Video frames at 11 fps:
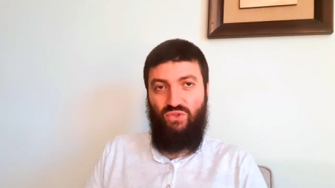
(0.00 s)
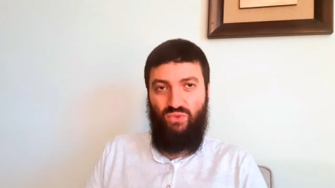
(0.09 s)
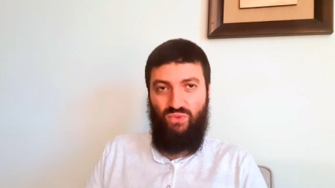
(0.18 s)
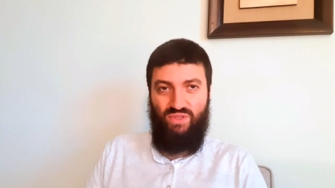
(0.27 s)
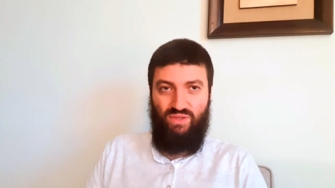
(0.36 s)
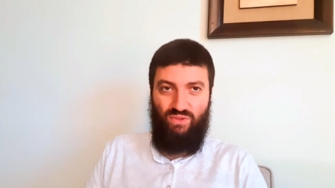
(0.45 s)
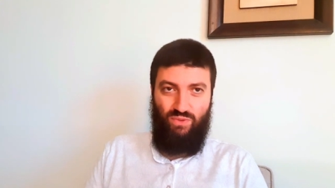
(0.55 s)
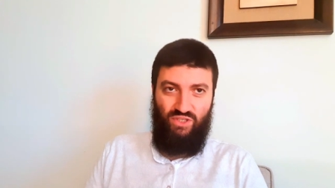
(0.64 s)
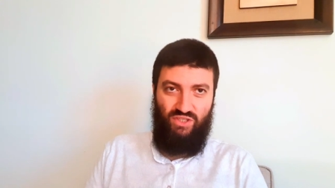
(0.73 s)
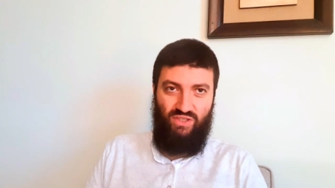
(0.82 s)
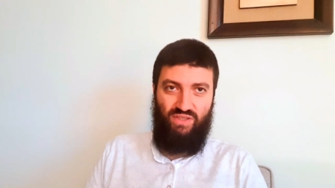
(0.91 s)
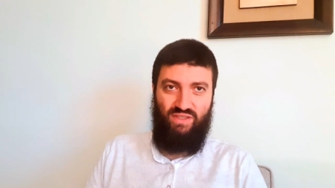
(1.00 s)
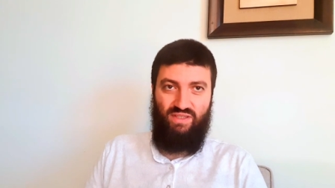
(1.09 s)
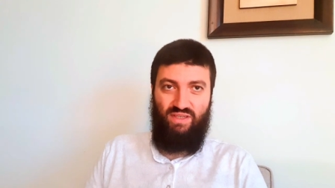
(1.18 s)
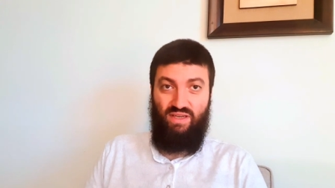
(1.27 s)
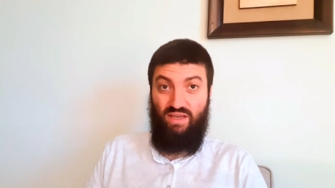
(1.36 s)
Jews and
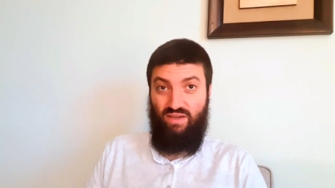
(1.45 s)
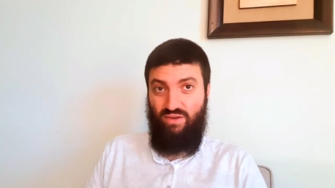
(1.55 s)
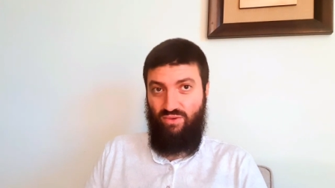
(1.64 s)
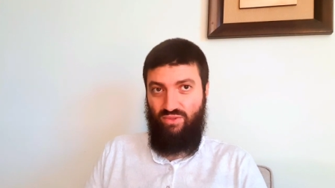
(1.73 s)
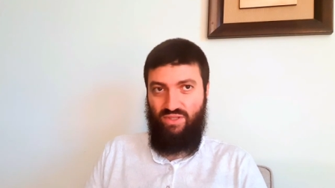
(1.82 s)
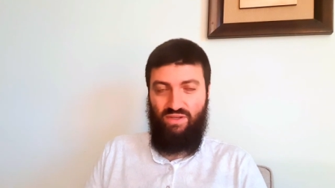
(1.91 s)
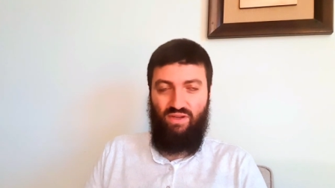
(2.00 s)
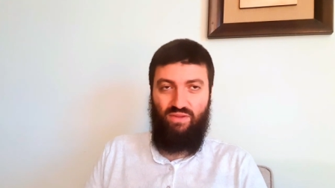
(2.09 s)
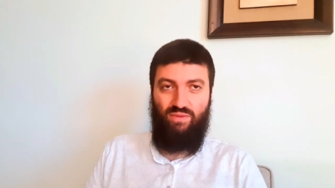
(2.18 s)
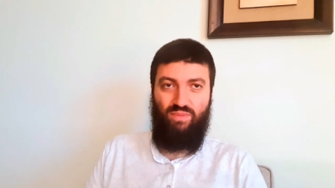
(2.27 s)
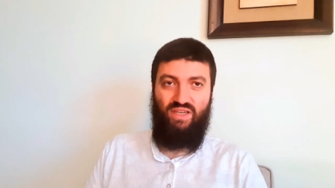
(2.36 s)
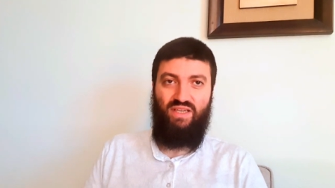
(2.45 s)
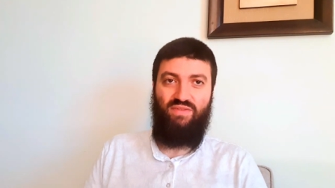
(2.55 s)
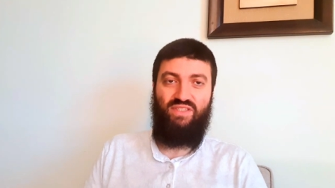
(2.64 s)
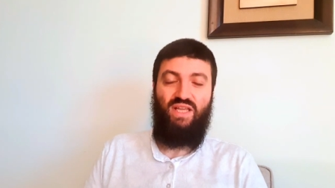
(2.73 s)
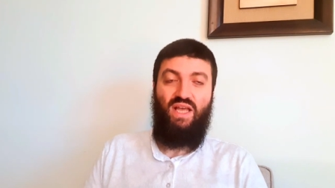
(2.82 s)
Christians and Hindus and other
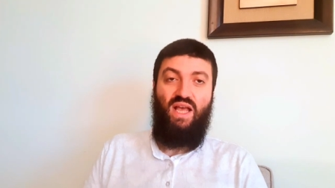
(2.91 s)
beliefs,